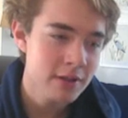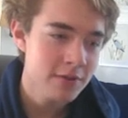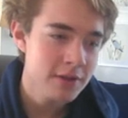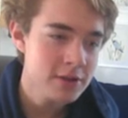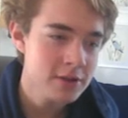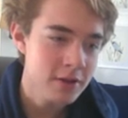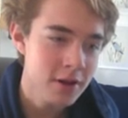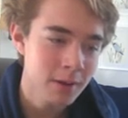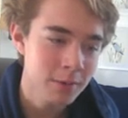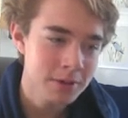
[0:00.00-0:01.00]
the fictional
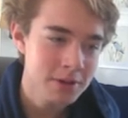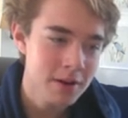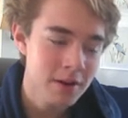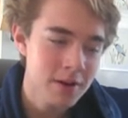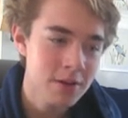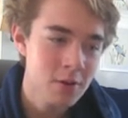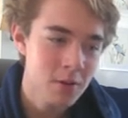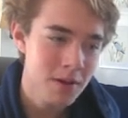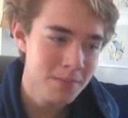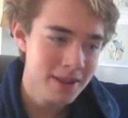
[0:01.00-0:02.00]
Hot Wheels car, the
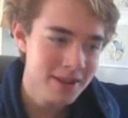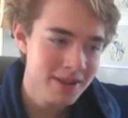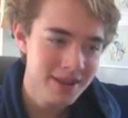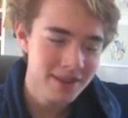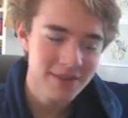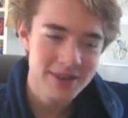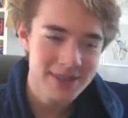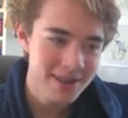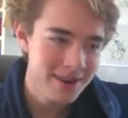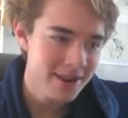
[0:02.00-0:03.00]
Qombee, if I
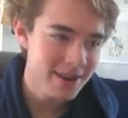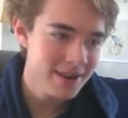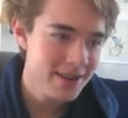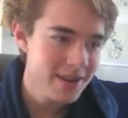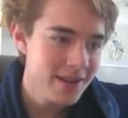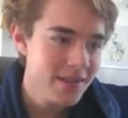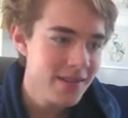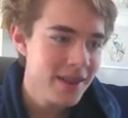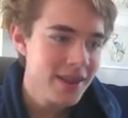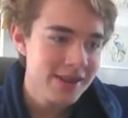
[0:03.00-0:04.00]
said that right.
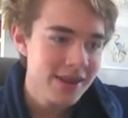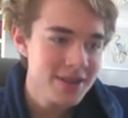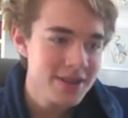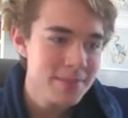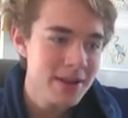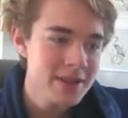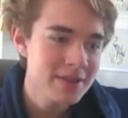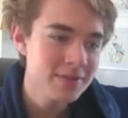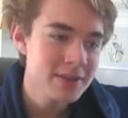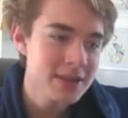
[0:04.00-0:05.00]
Nitro Type
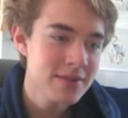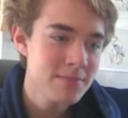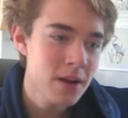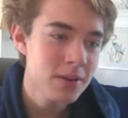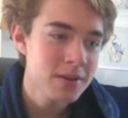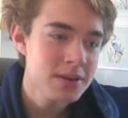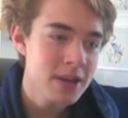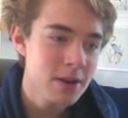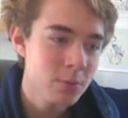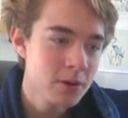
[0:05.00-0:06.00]
has received models
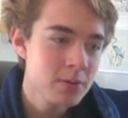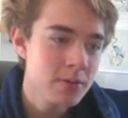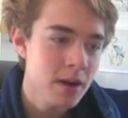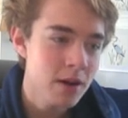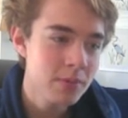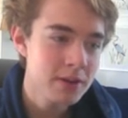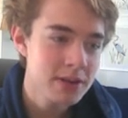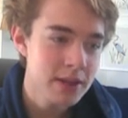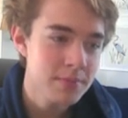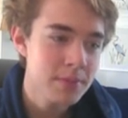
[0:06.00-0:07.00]
and worked with Hot
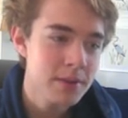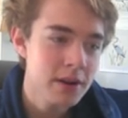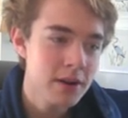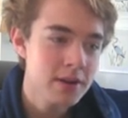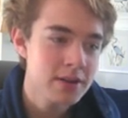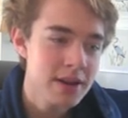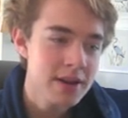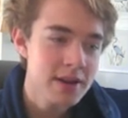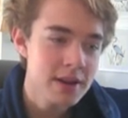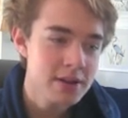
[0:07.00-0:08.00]
Wheels to implement cars
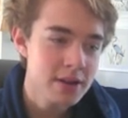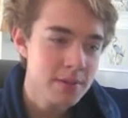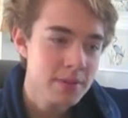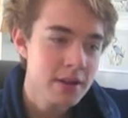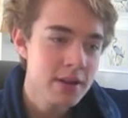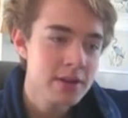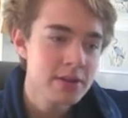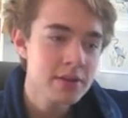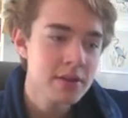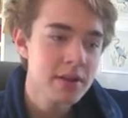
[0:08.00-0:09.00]
in Nitro Type,
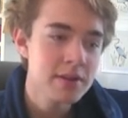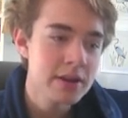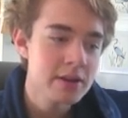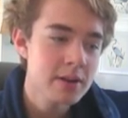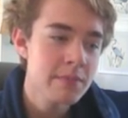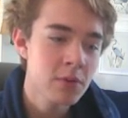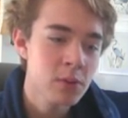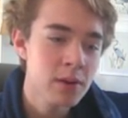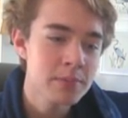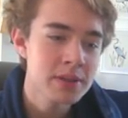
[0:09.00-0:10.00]
circa the Nitro Type
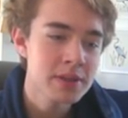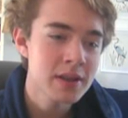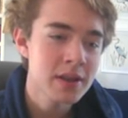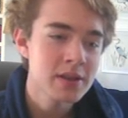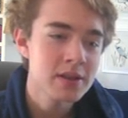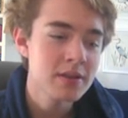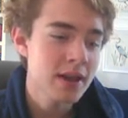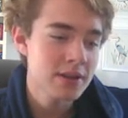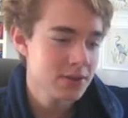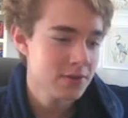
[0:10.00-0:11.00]
forums
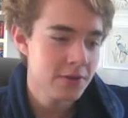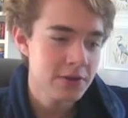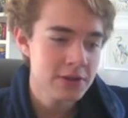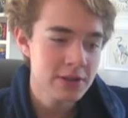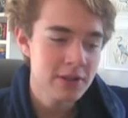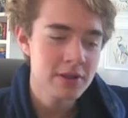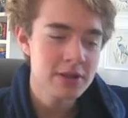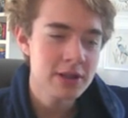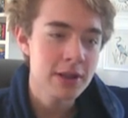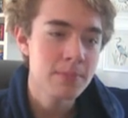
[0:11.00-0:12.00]

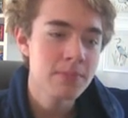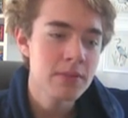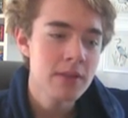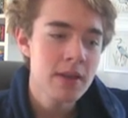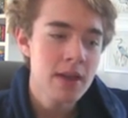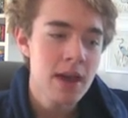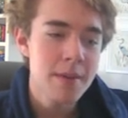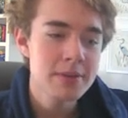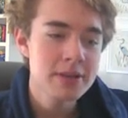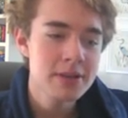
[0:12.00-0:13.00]
2013.
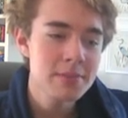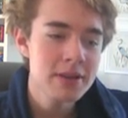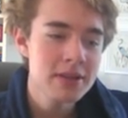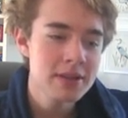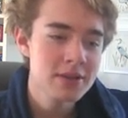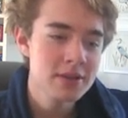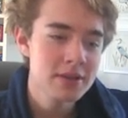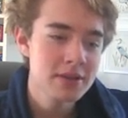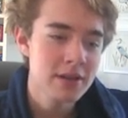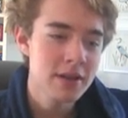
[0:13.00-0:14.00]
I'm assuming this is
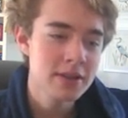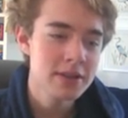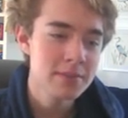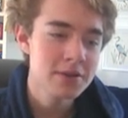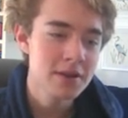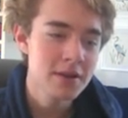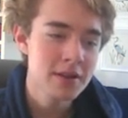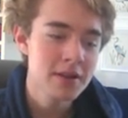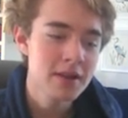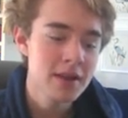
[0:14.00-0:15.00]
just a concept
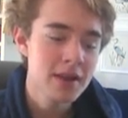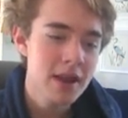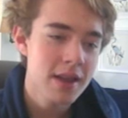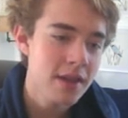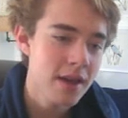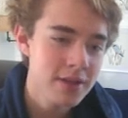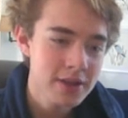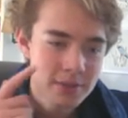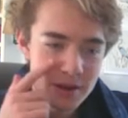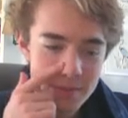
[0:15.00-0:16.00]
drawing and that
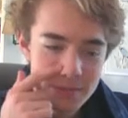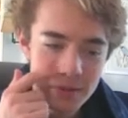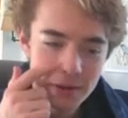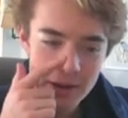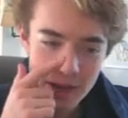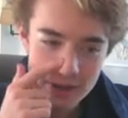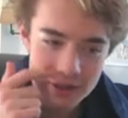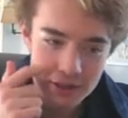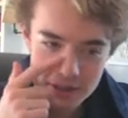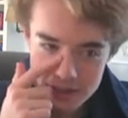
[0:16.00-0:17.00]
this would not be what it
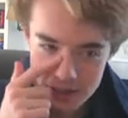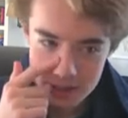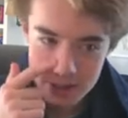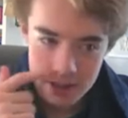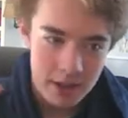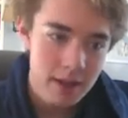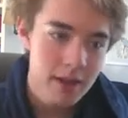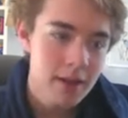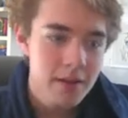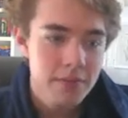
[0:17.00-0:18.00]
actually looks like.
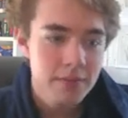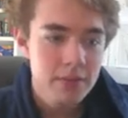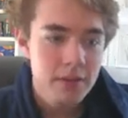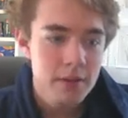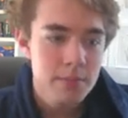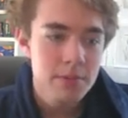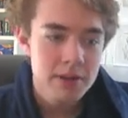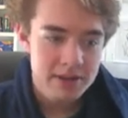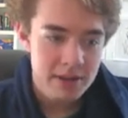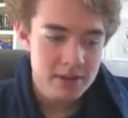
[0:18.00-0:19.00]
But
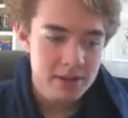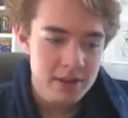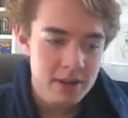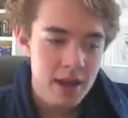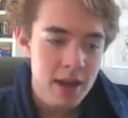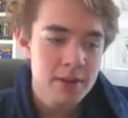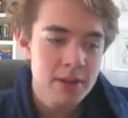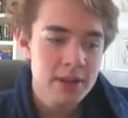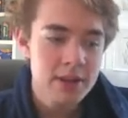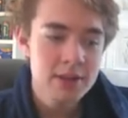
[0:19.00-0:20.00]
essentially, I
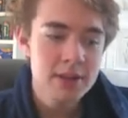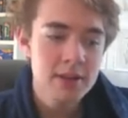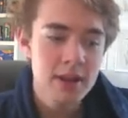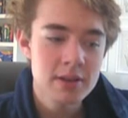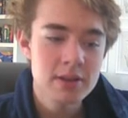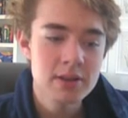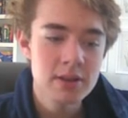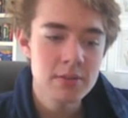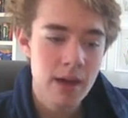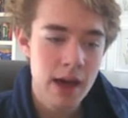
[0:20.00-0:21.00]
mean, it doesn't look actually
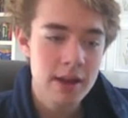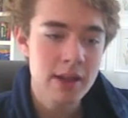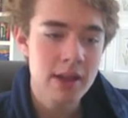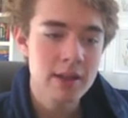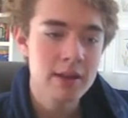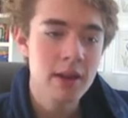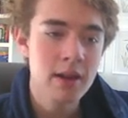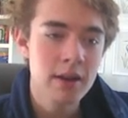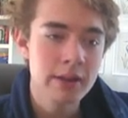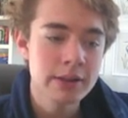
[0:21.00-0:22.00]
too bad. And,
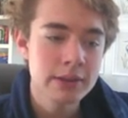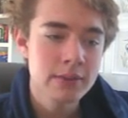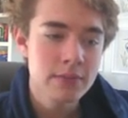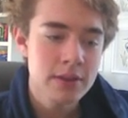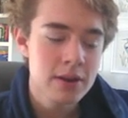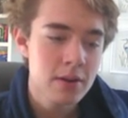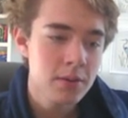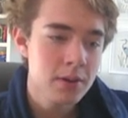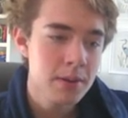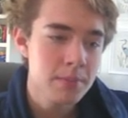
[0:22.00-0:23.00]
it
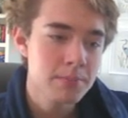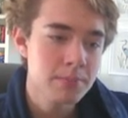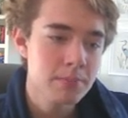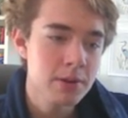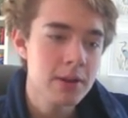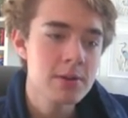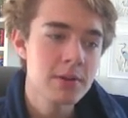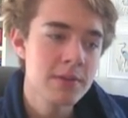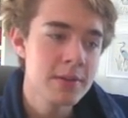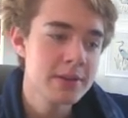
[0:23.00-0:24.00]
would have been pretty
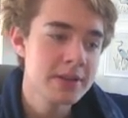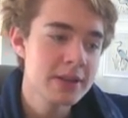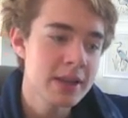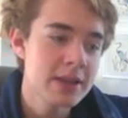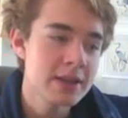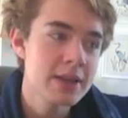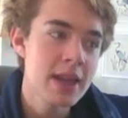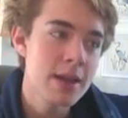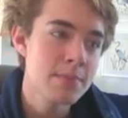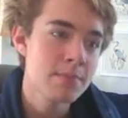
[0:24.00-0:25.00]
cool if it was into the
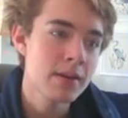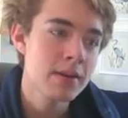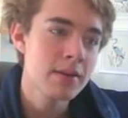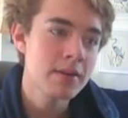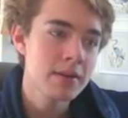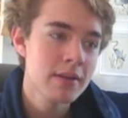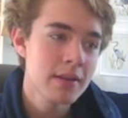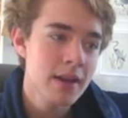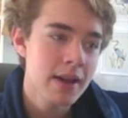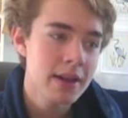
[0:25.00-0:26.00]
game, but
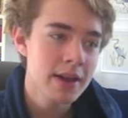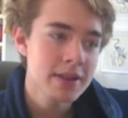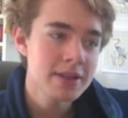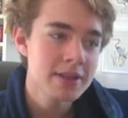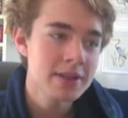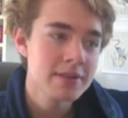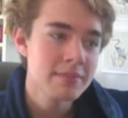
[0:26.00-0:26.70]
I guess